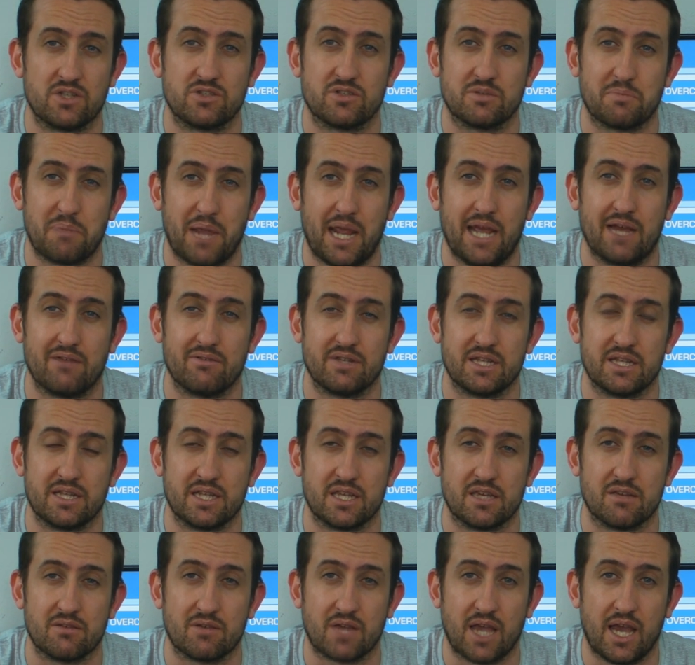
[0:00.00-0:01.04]
£1,200 pound in
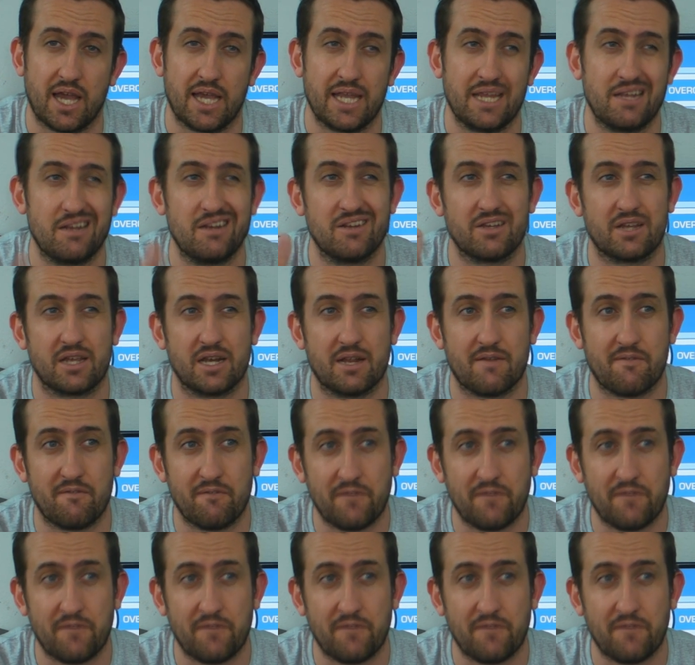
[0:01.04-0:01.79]
the UK, looking at